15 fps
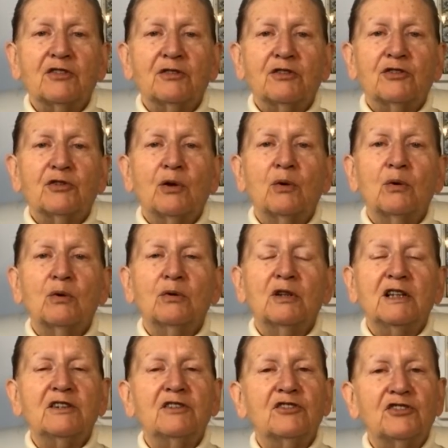The
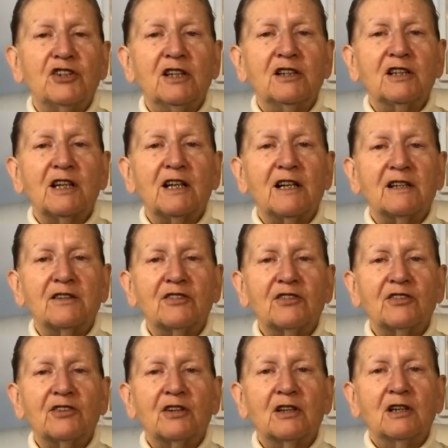soul is
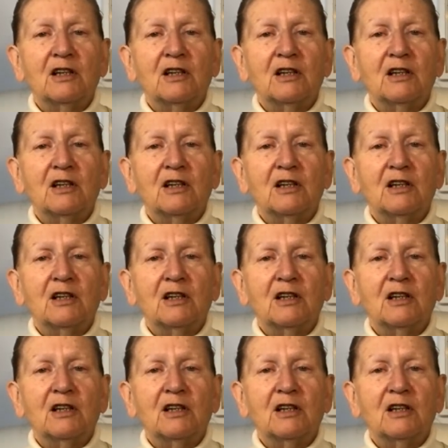genderless.